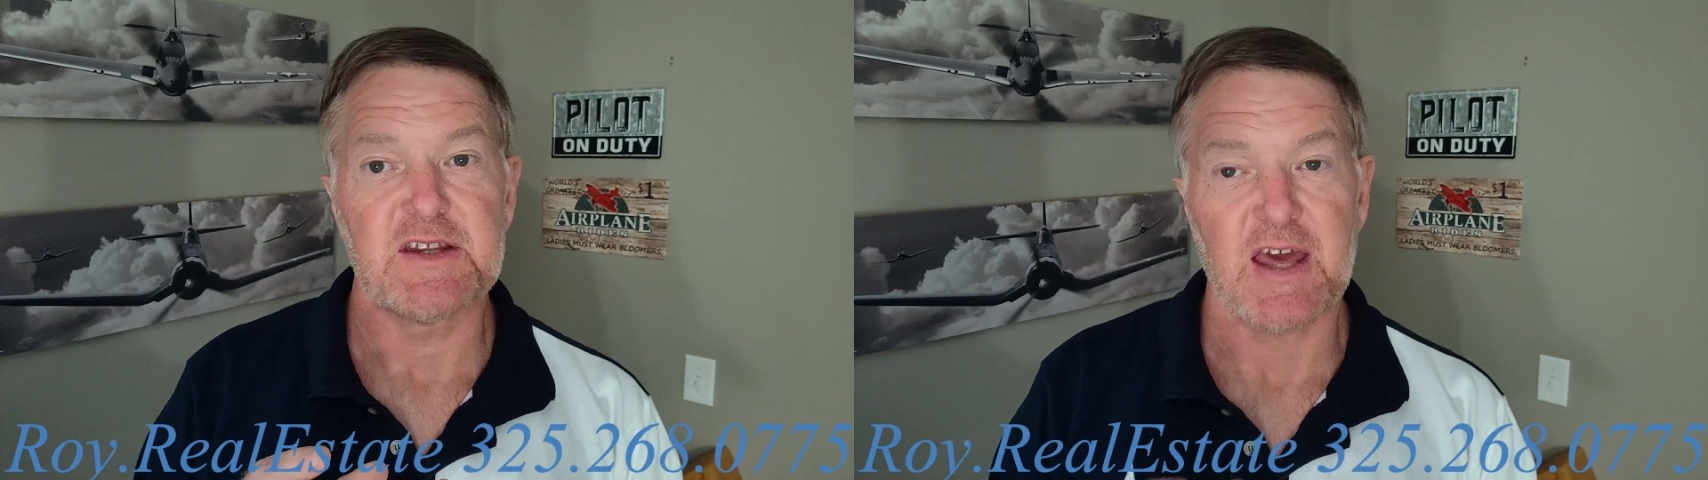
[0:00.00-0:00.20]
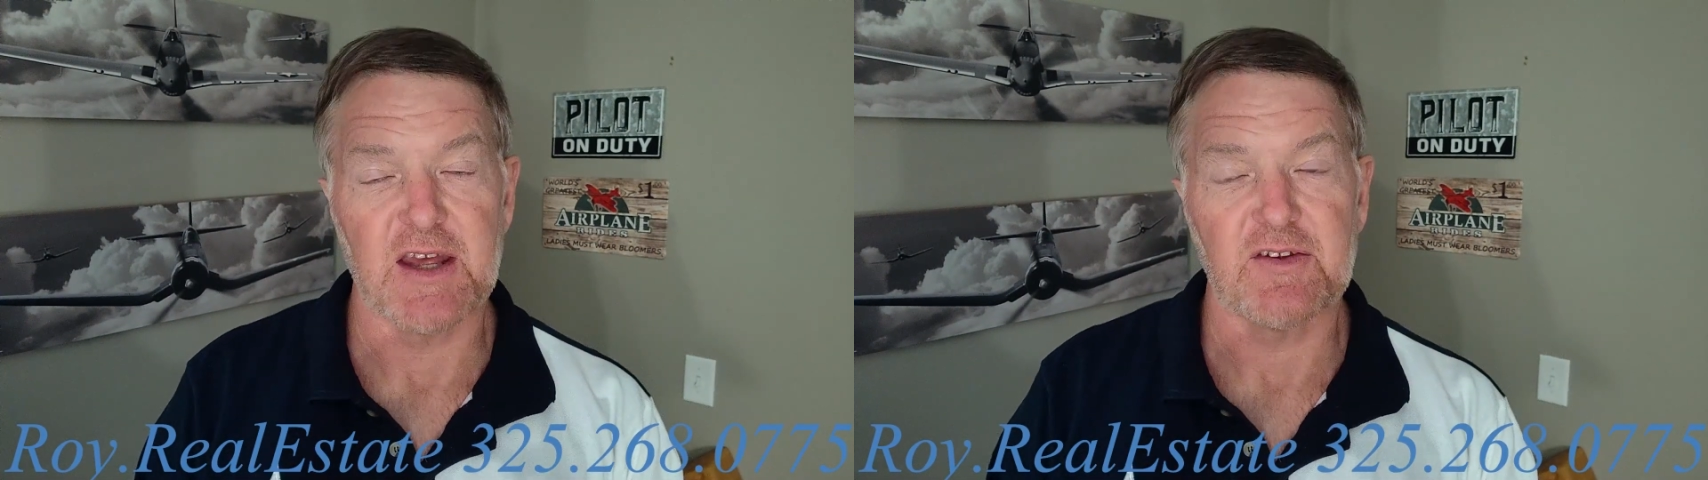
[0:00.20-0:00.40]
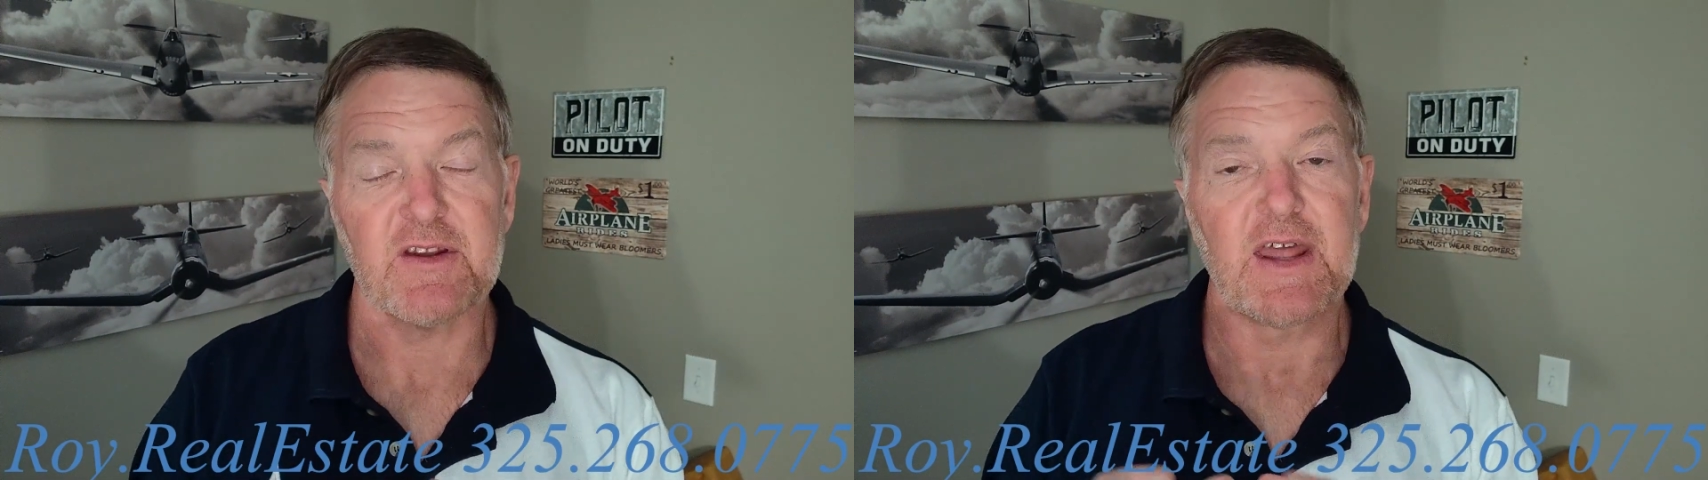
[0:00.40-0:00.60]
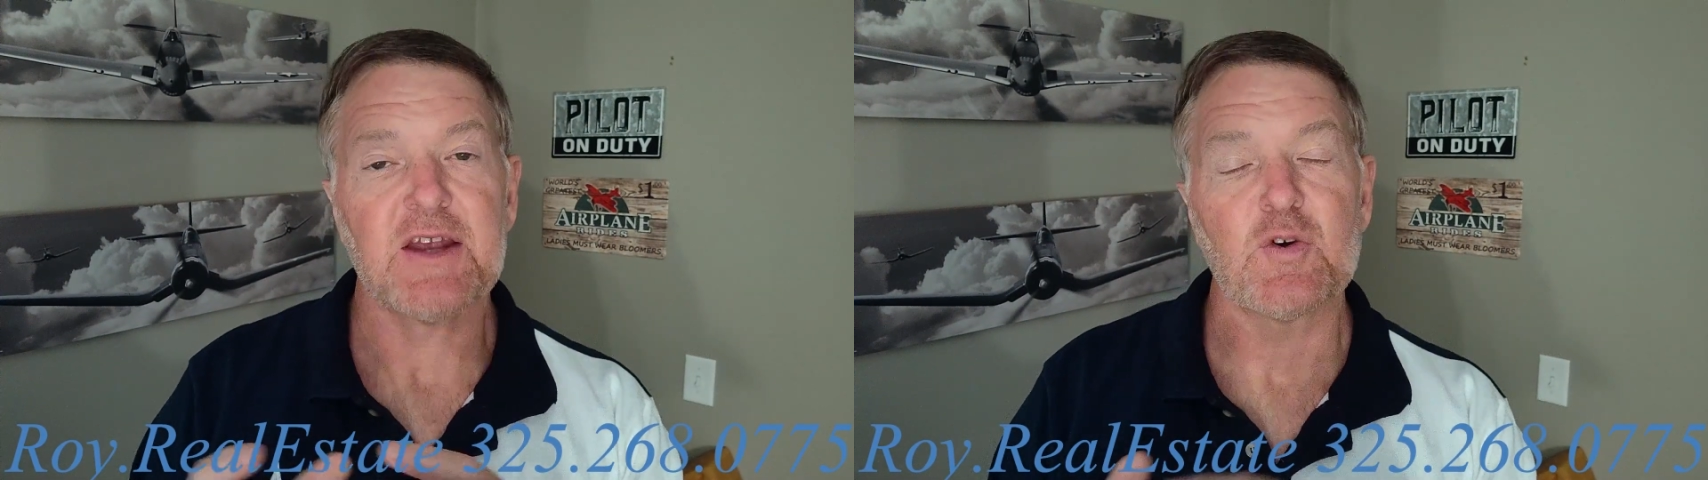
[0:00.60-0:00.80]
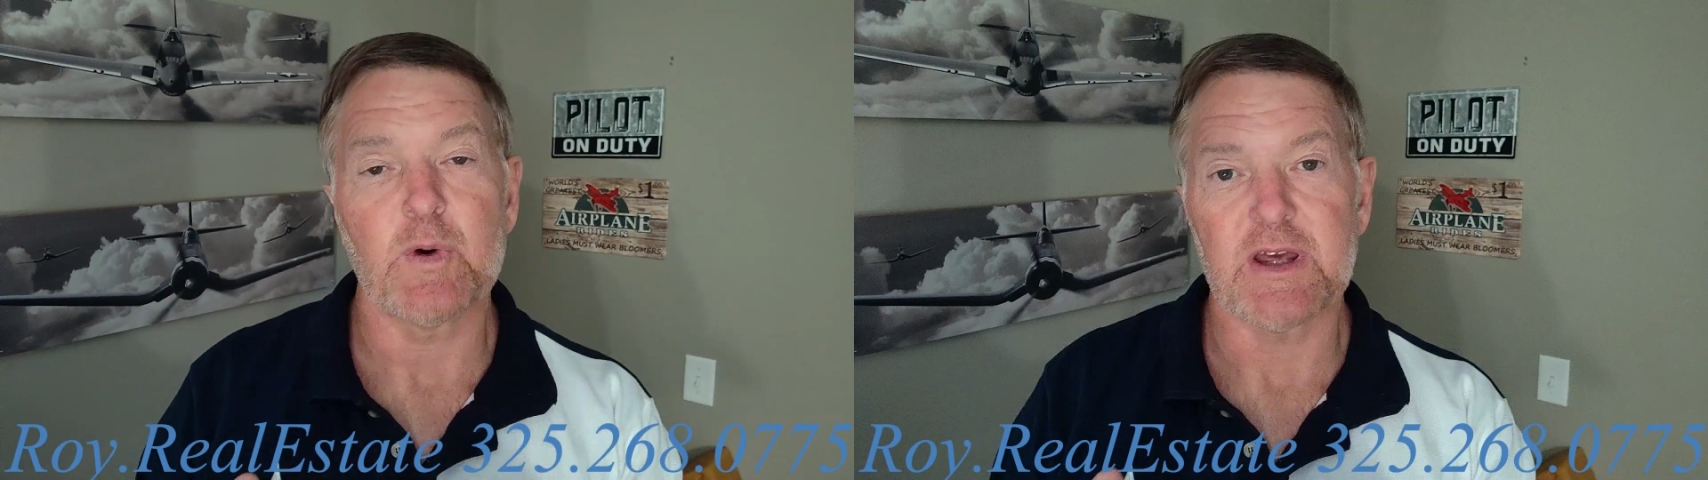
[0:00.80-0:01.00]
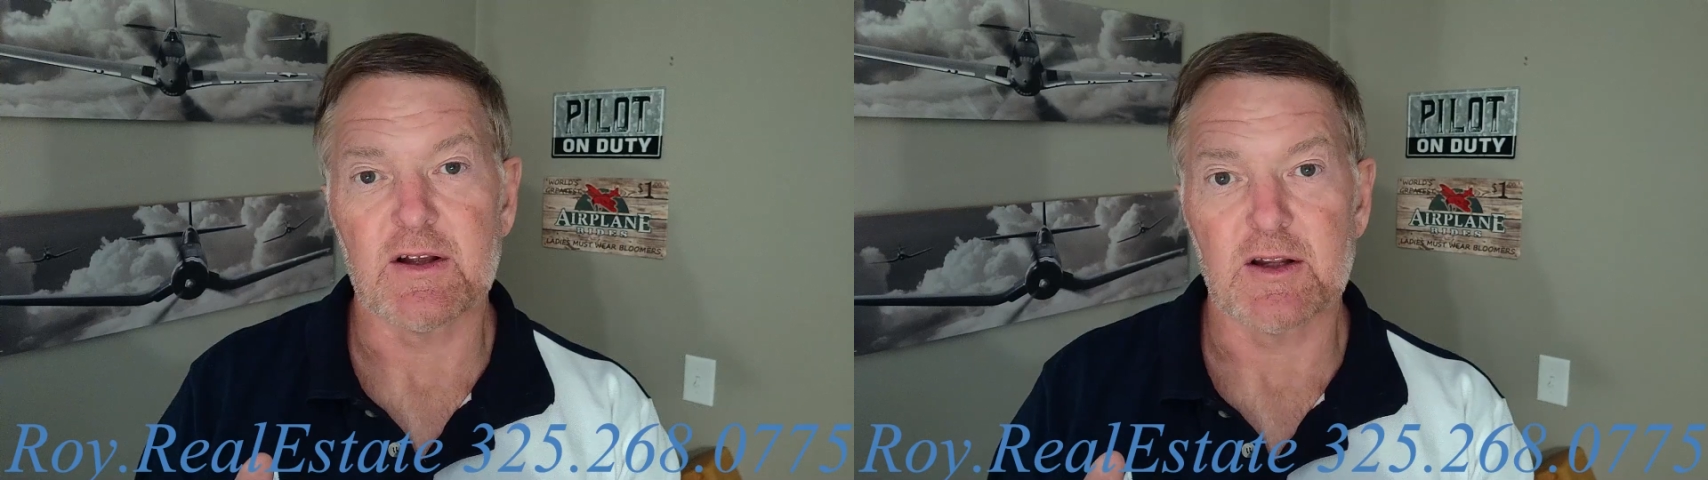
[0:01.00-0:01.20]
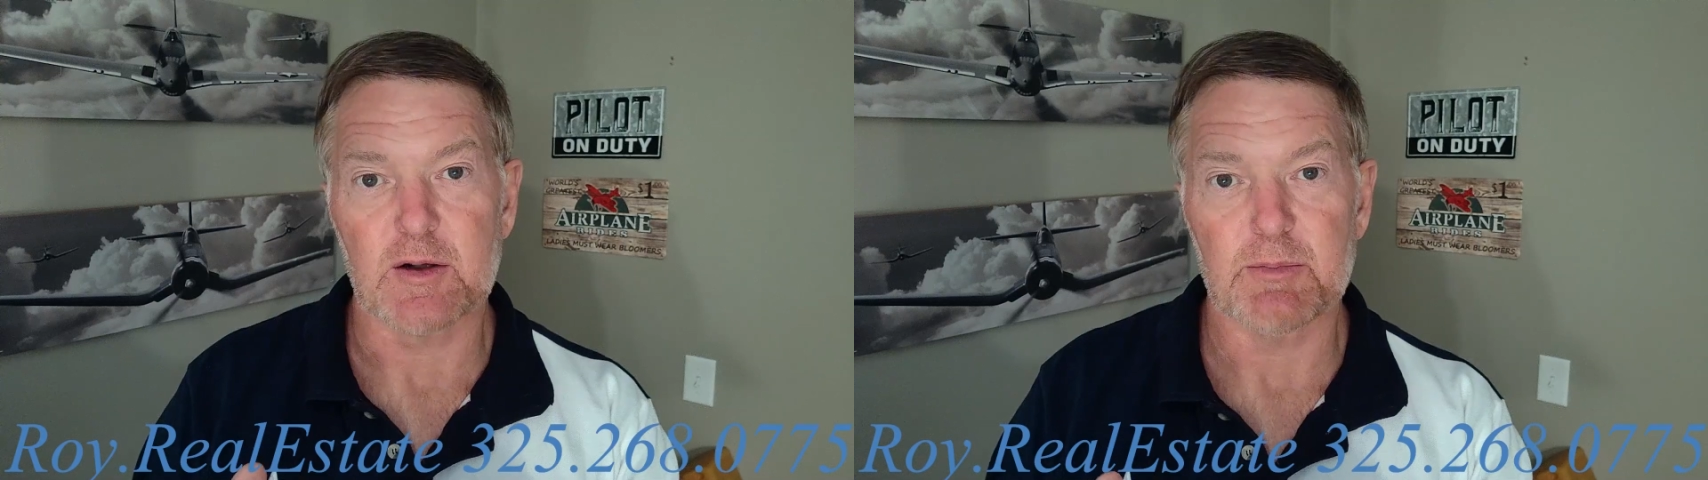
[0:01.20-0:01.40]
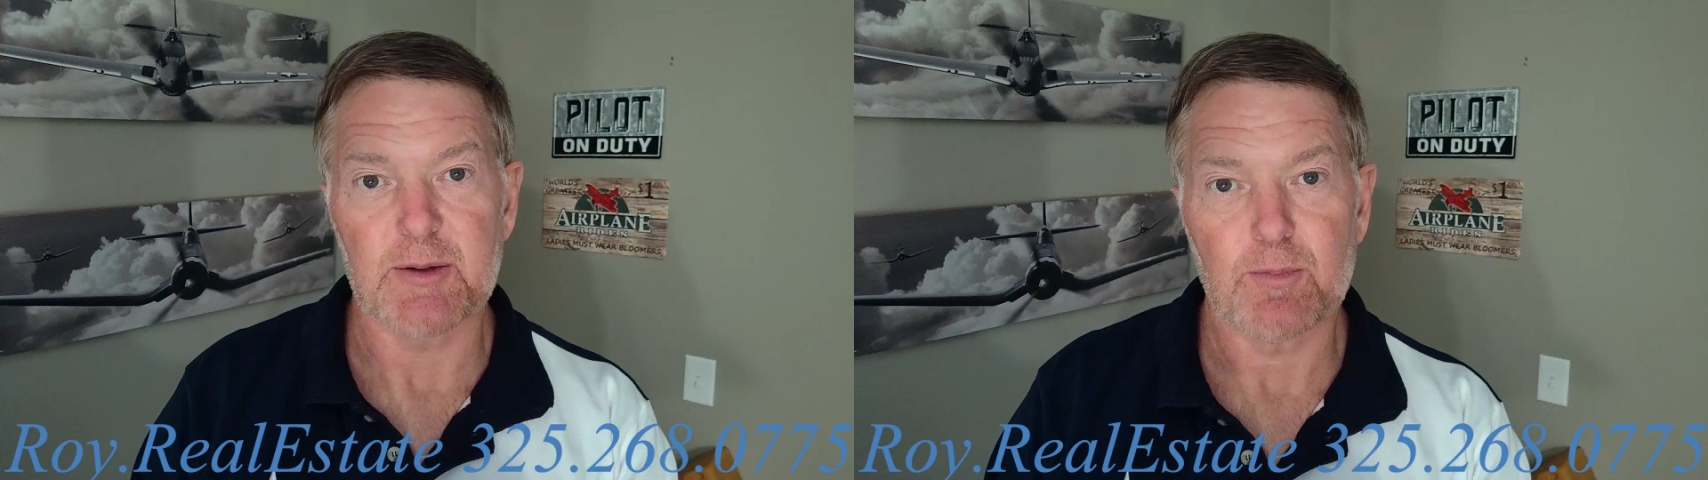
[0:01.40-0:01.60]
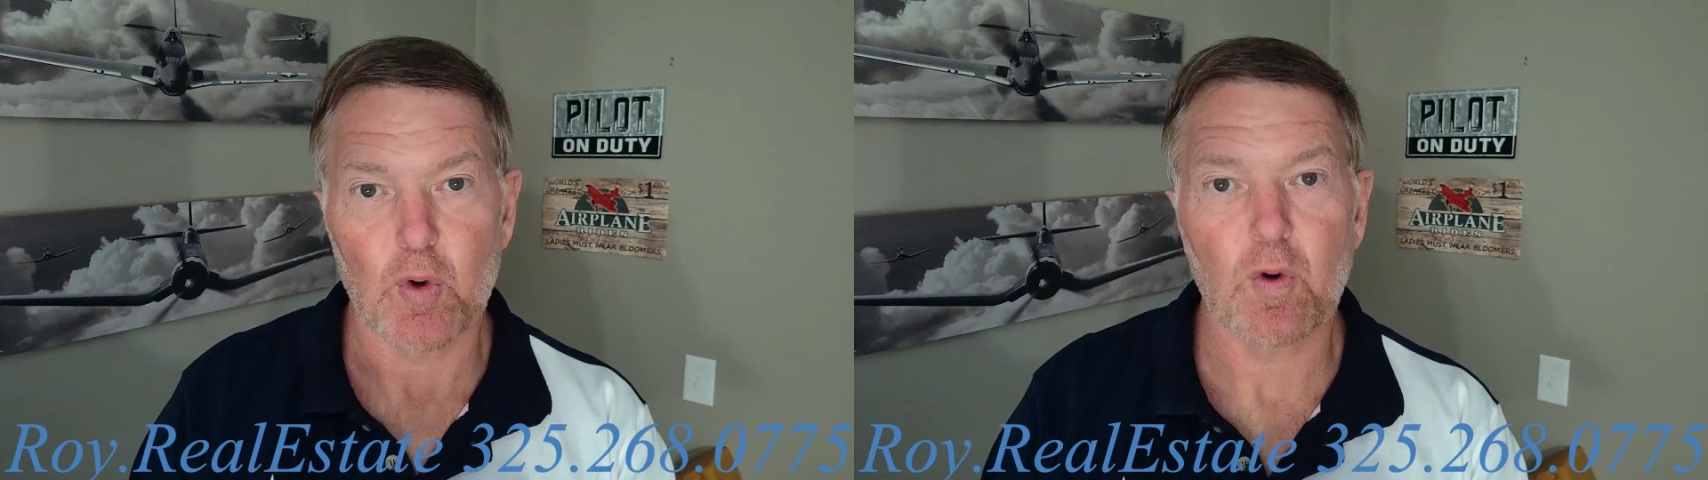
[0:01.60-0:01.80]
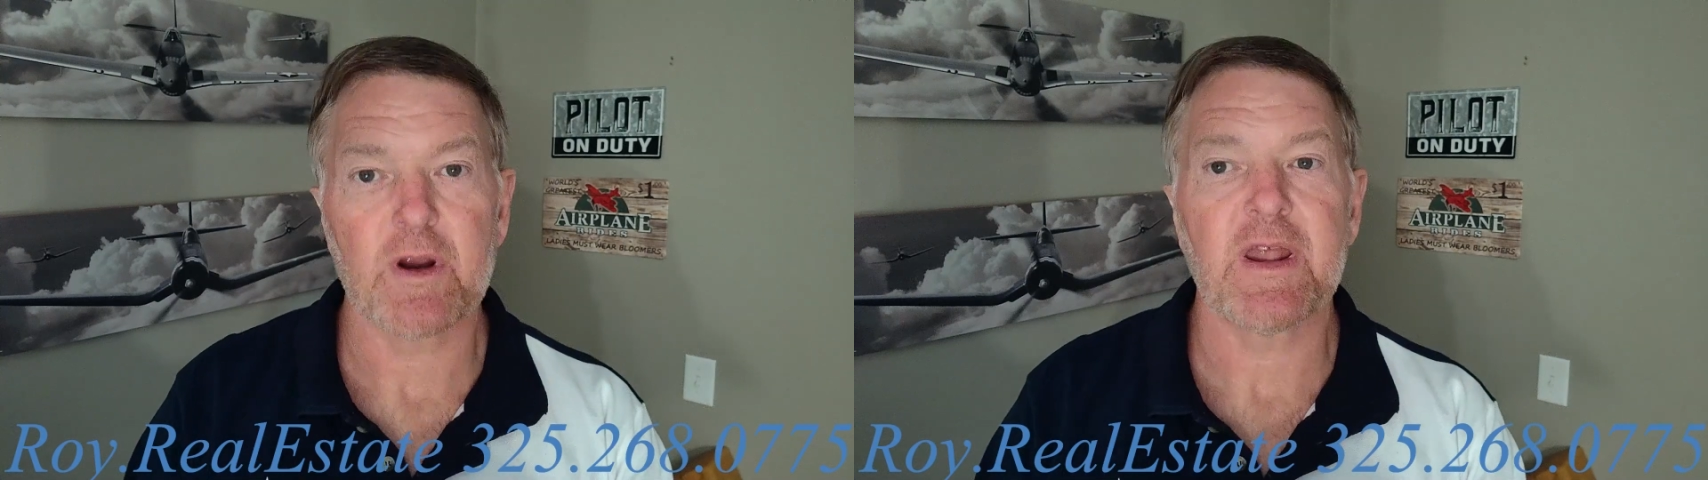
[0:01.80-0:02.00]
takes and they tweak a little bit
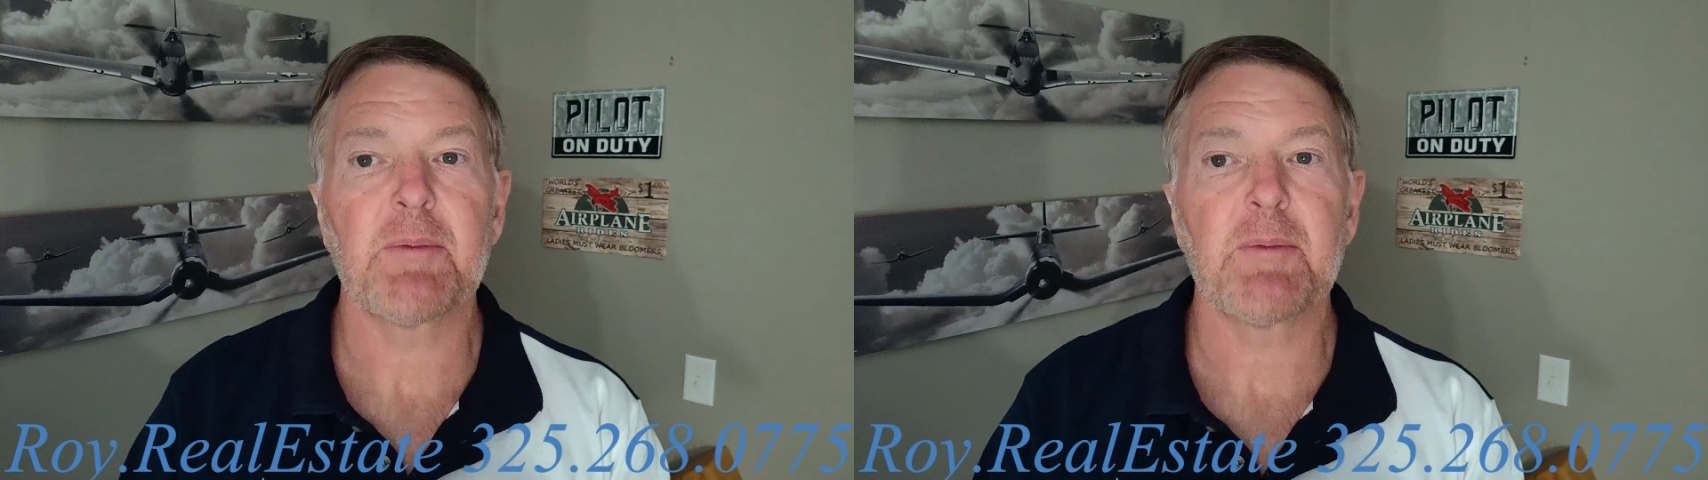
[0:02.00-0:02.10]
more and they